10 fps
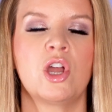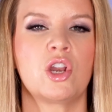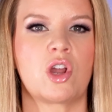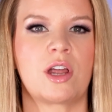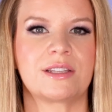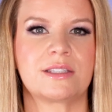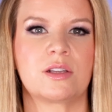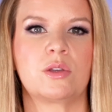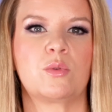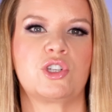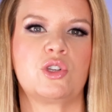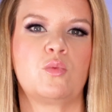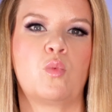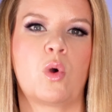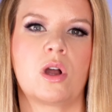not necessarily what you
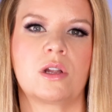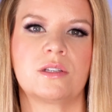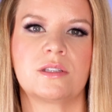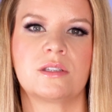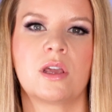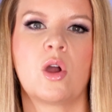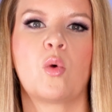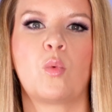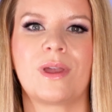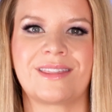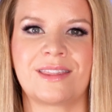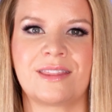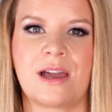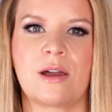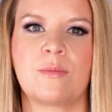want with
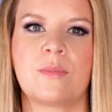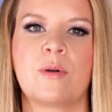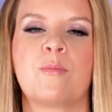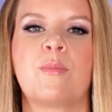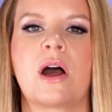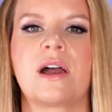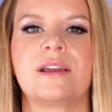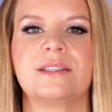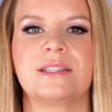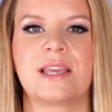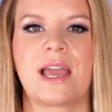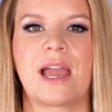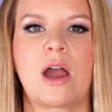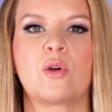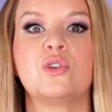them, but
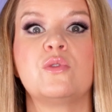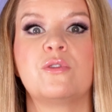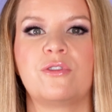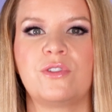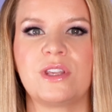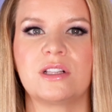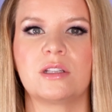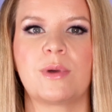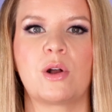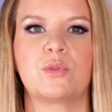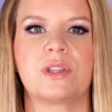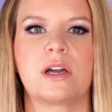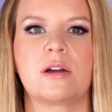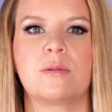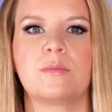how you feel about
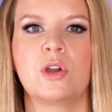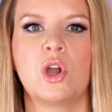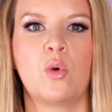them,